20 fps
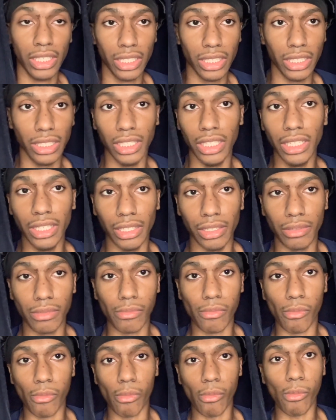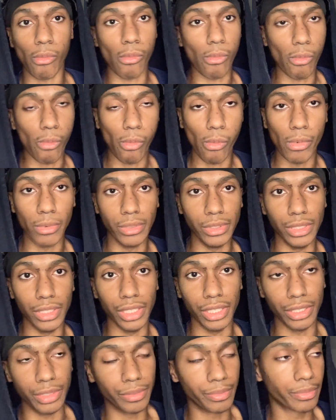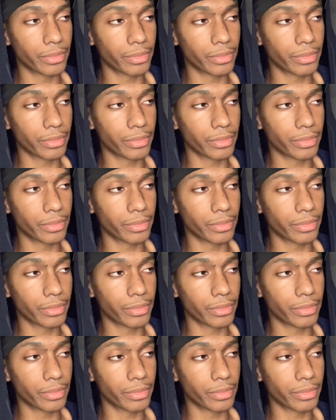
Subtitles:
yeah, you know,